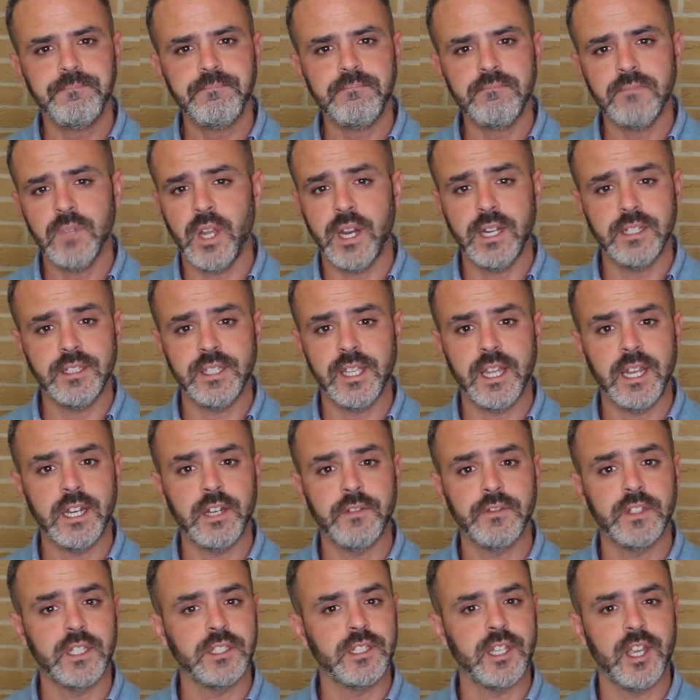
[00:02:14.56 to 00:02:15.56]
And at the end
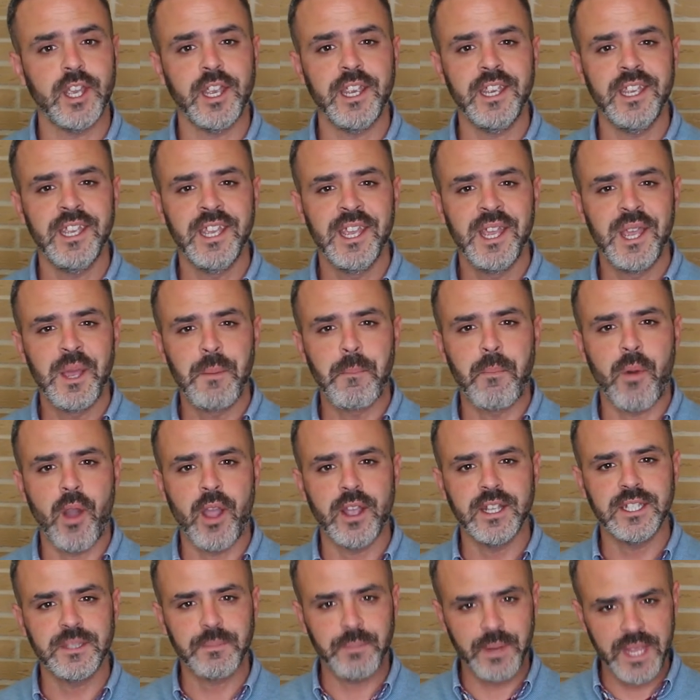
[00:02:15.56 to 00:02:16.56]
of the day,
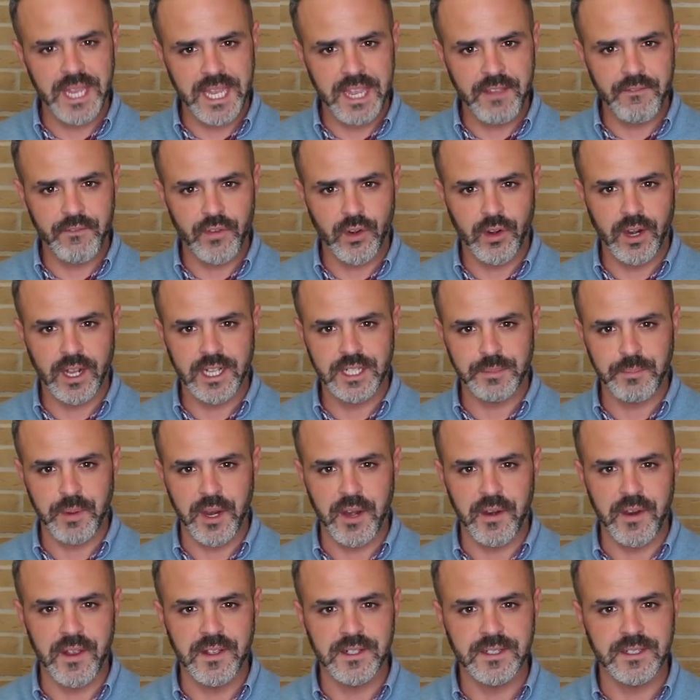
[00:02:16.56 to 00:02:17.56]
by speaking from
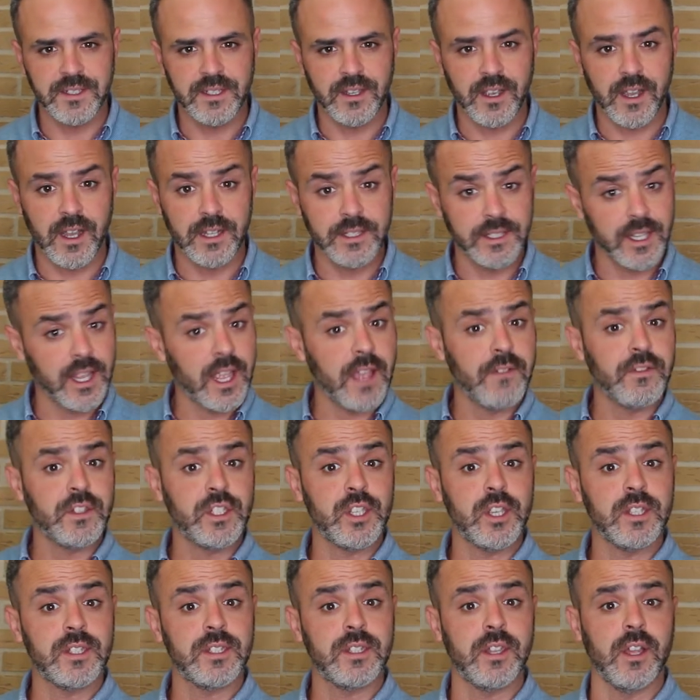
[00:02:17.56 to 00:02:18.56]
experience, as I have
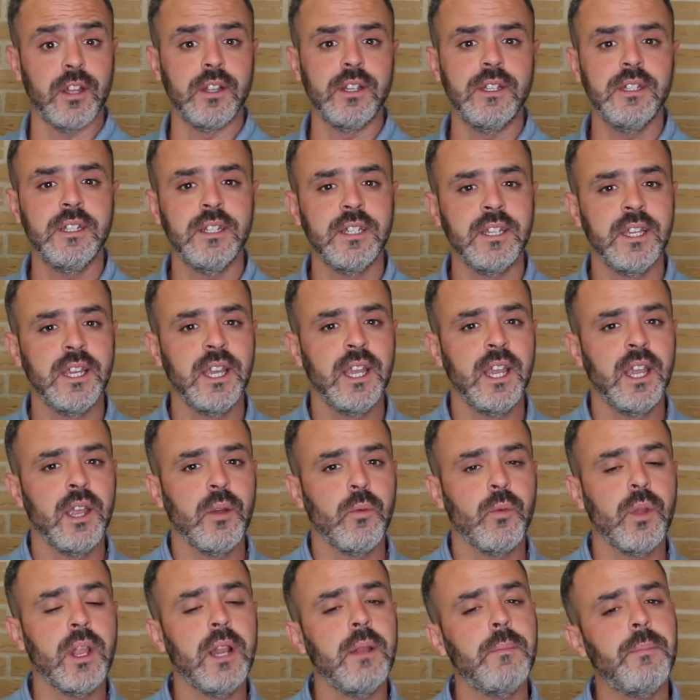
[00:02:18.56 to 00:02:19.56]
just done,
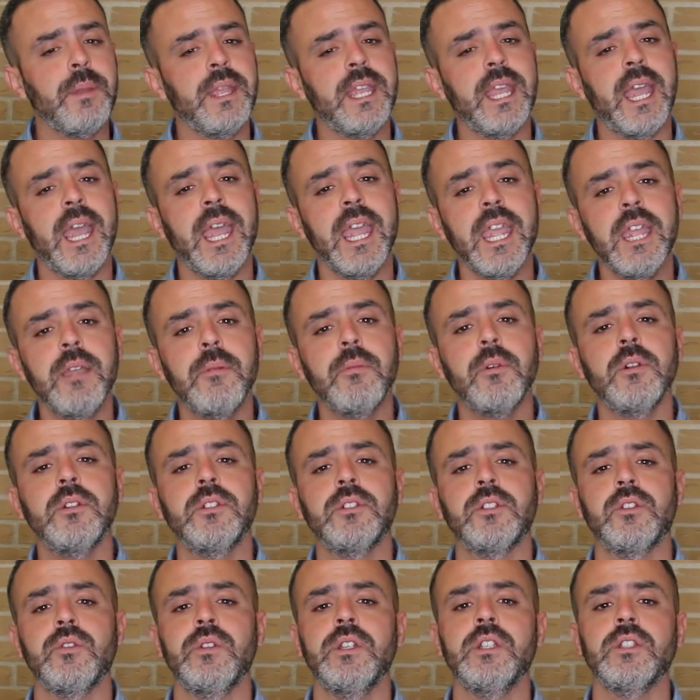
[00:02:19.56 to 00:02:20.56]
we'll be able
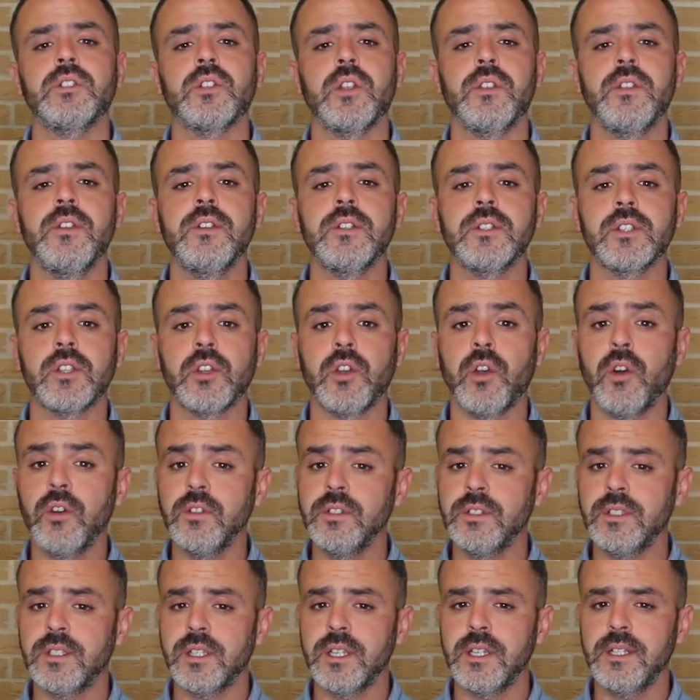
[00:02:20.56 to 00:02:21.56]
to introduce
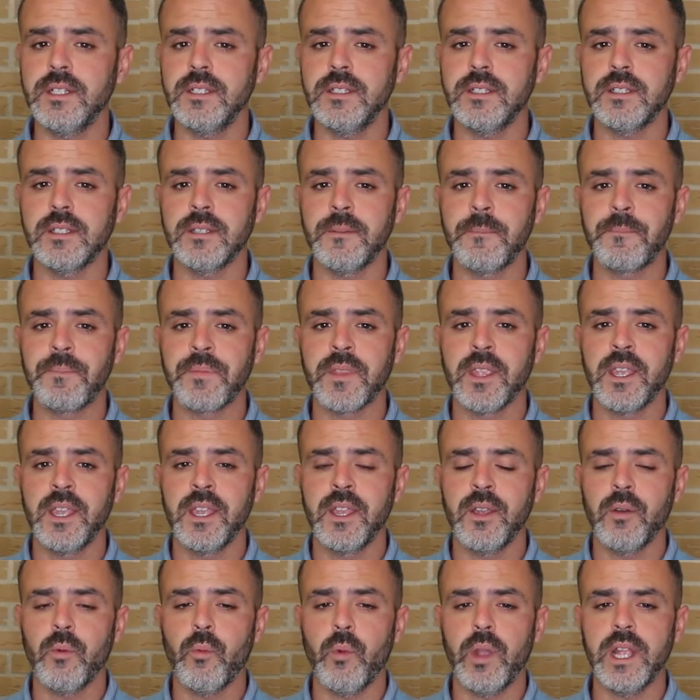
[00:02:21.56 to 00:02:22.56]
content
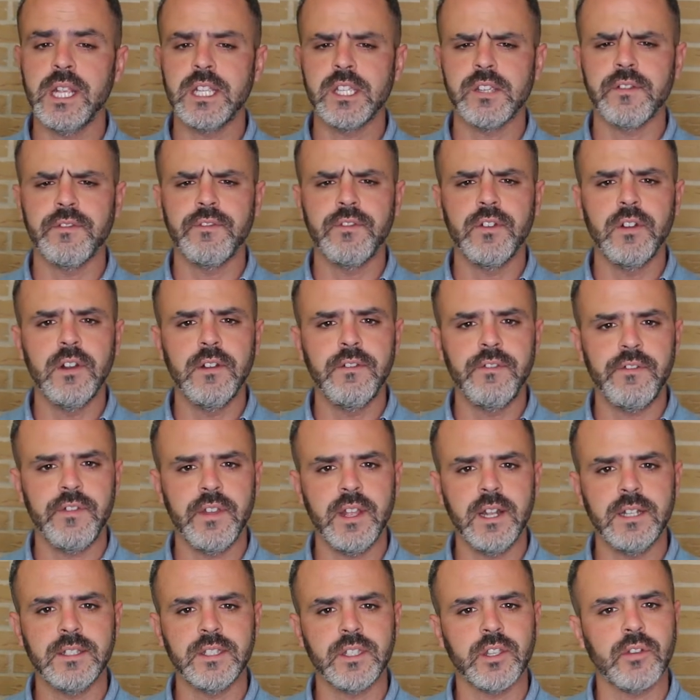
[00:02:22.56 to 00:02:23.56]
which
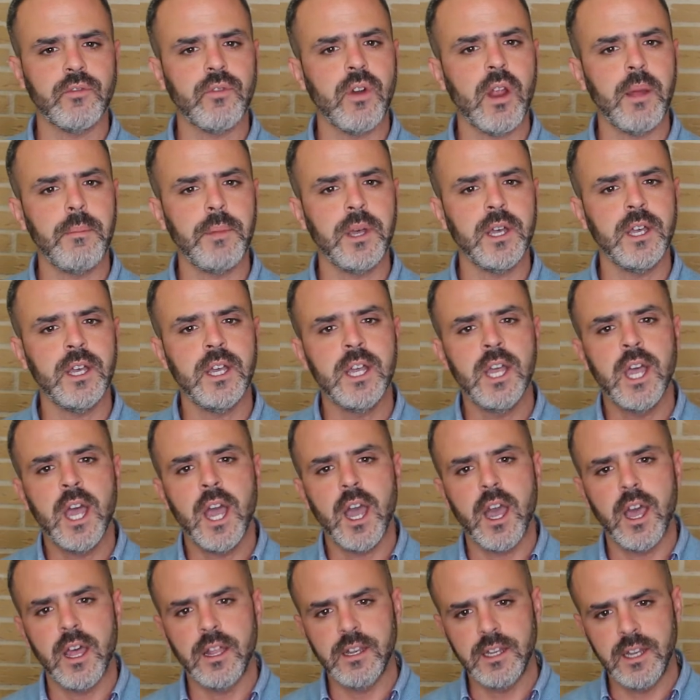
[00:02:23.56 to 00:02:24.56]
fulfills the
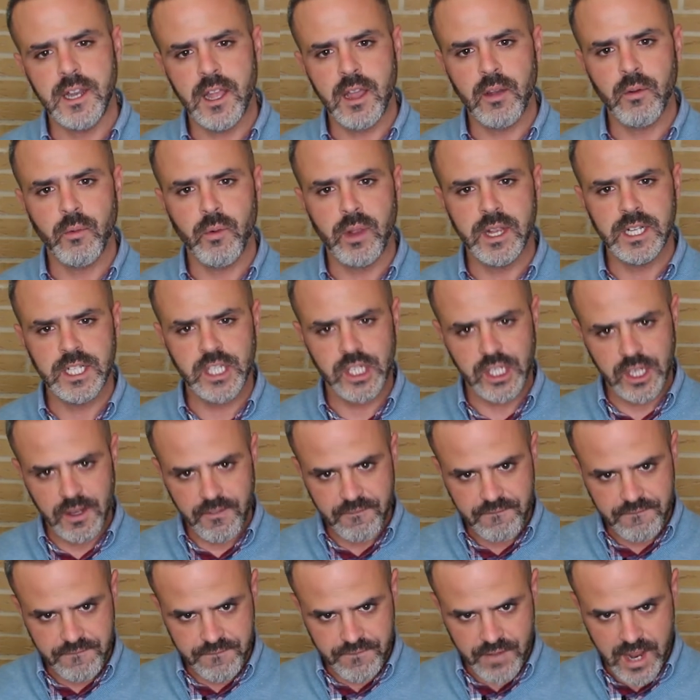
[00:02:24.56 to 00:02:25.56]
grammar and language
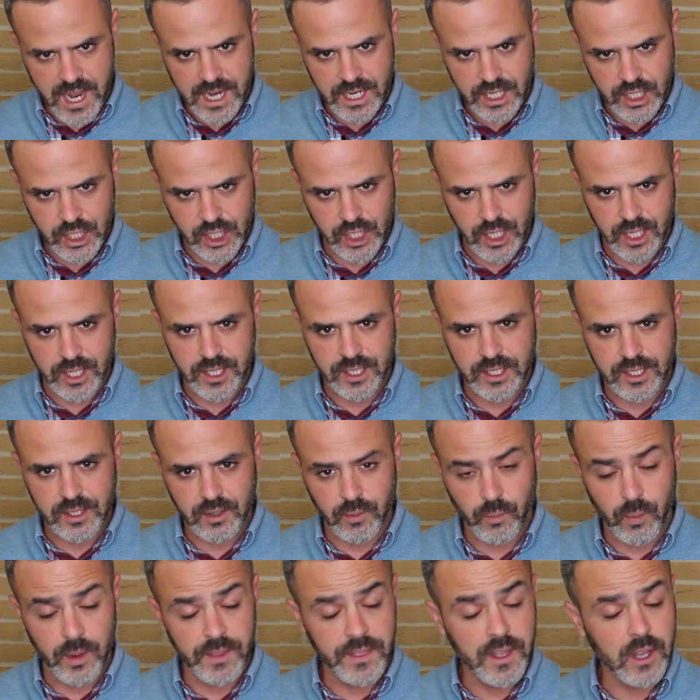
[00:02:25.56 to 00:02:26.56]

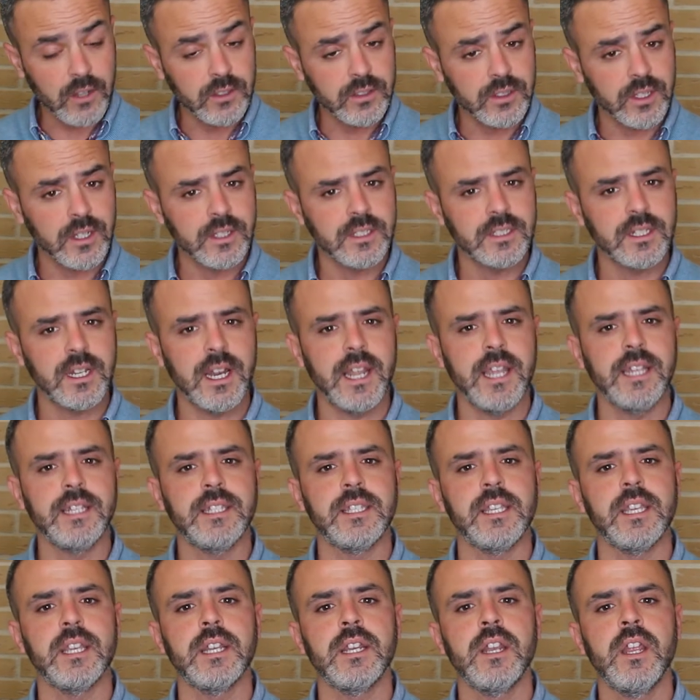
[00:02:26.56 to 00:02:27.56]
functions without
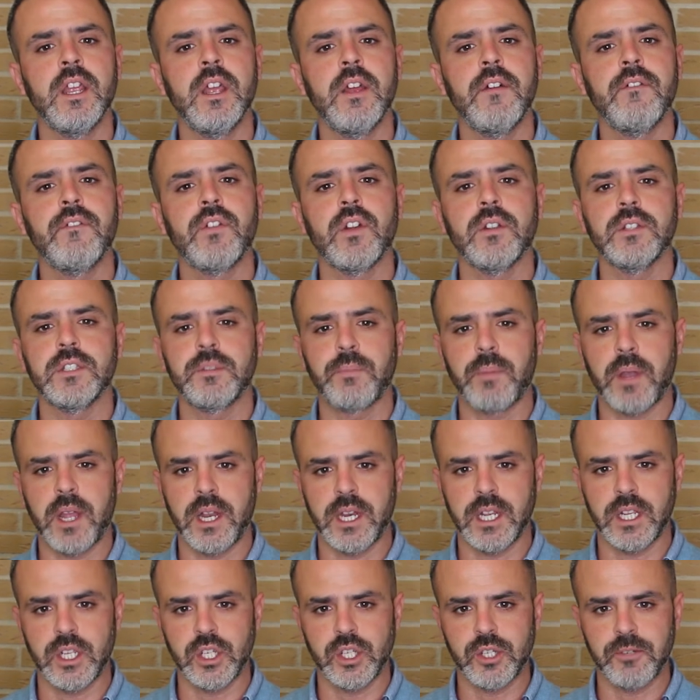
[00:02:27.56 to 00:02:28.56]
translating from
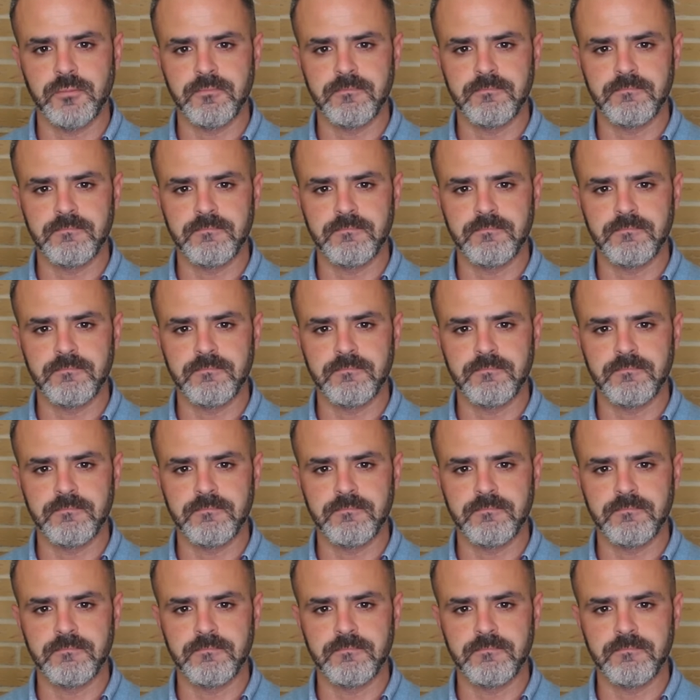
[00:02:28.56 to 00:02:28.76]
Spanish.